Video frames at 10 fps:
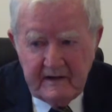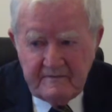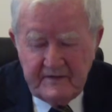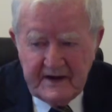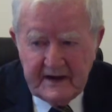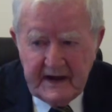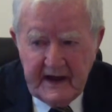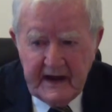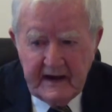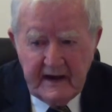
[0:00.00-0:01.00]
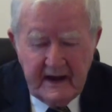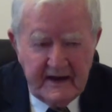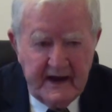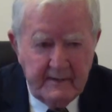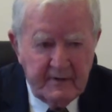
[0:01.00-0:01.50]
Fine Gael
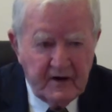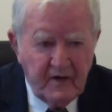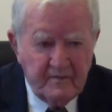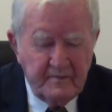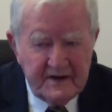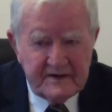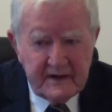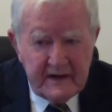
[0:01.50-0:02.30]
Labour government